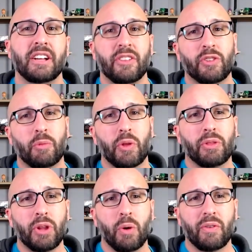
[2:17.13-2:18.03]
And those are both
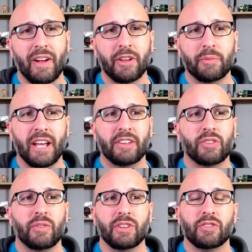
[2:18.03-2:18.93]
lower volume
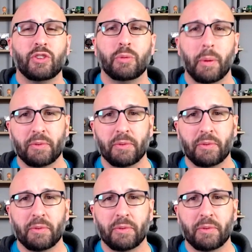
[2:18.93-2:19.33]
days. So if you can scoop